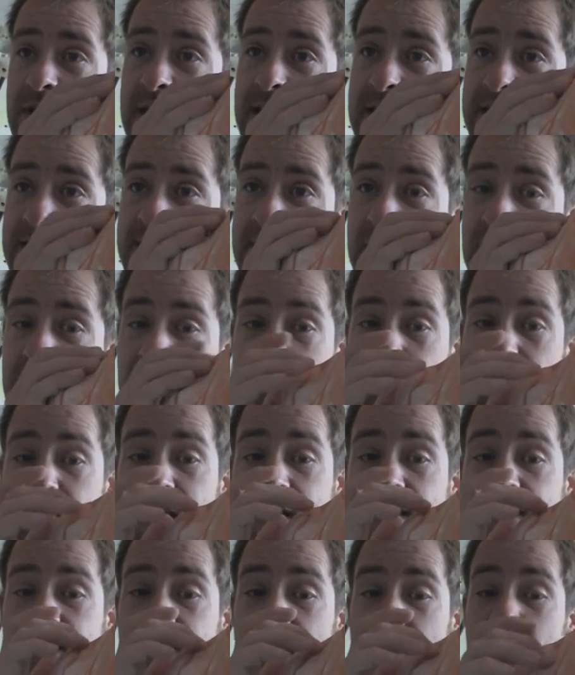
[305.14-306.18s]
it's actually a
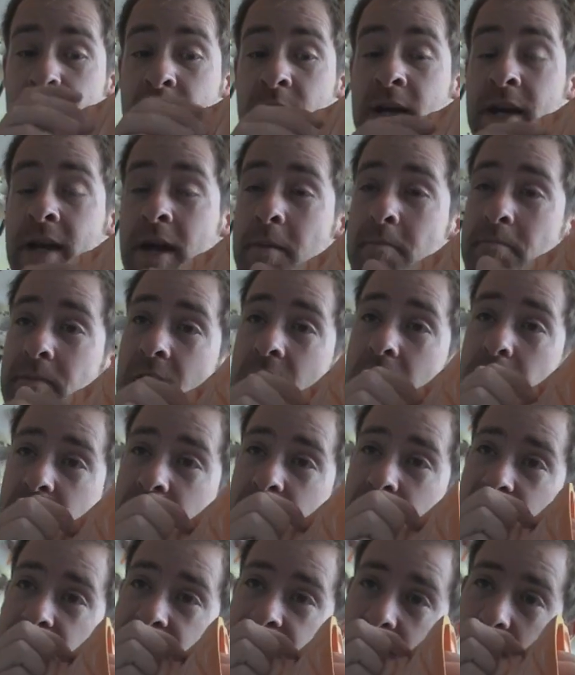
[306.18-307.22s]
big slope. Mainly
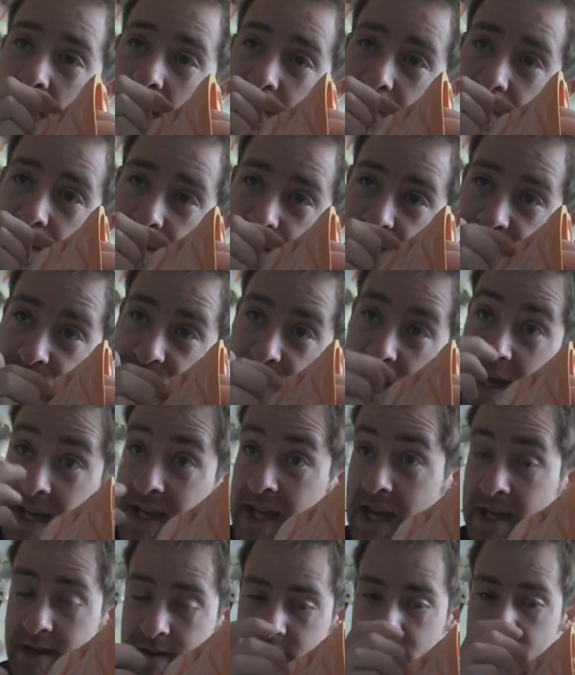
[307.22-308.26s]
because of,
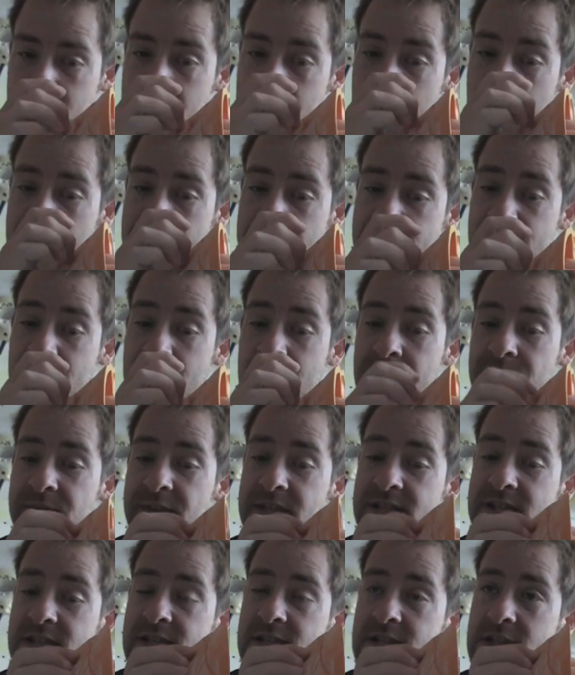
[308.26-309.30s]
again, the lines.
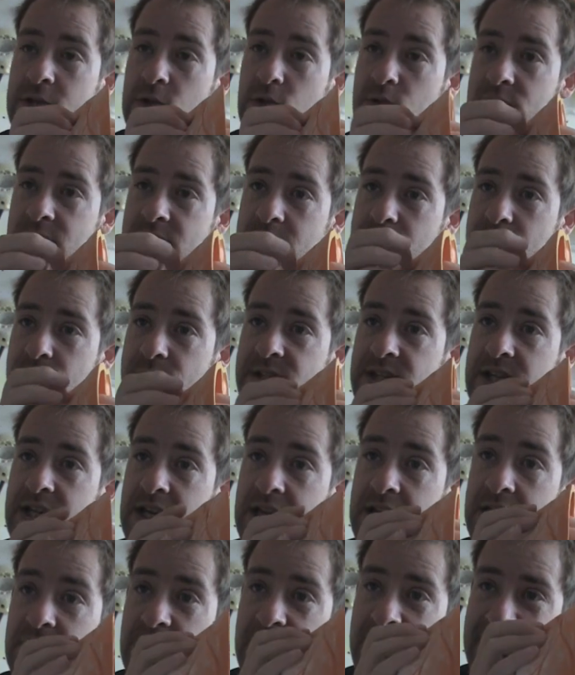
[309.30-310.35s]
There's these little dimples in
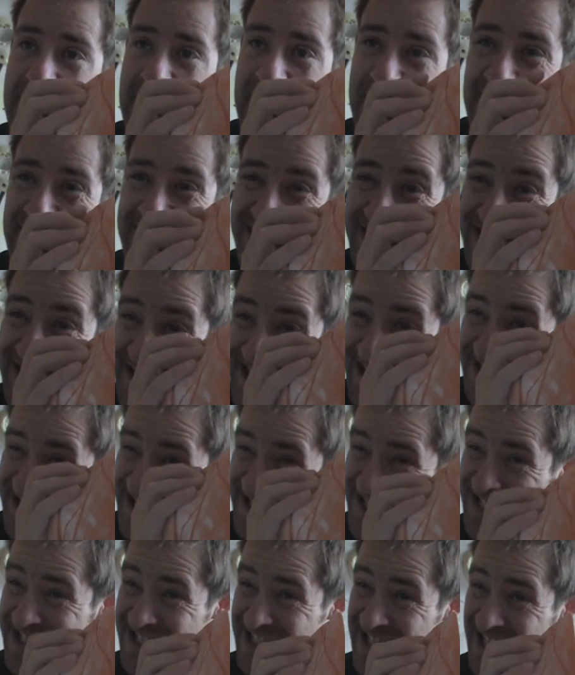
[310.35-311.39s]
here. You just get your hands in,
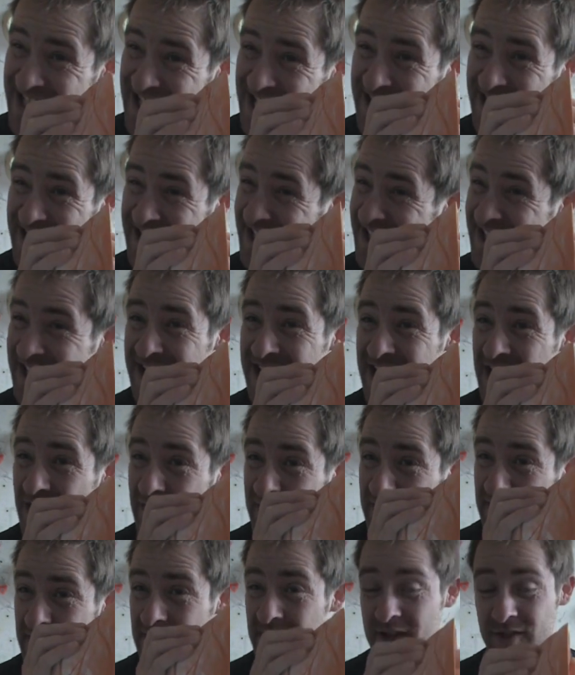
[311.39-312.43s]
kink, get
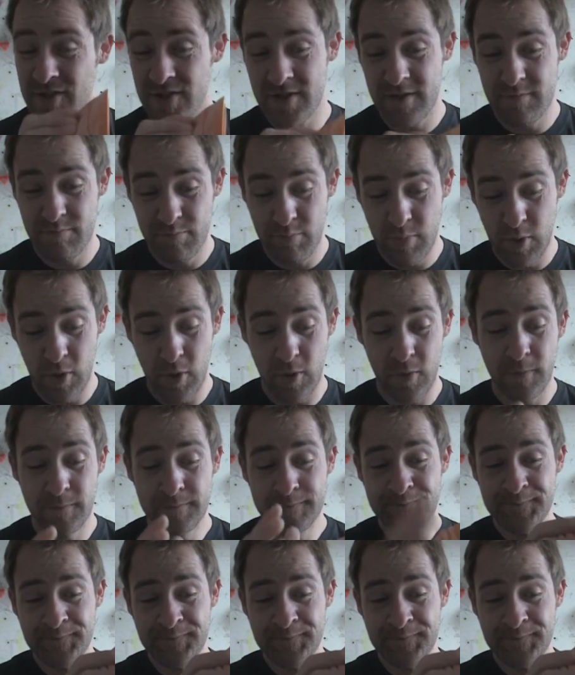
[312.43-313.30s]
on it, and just pull.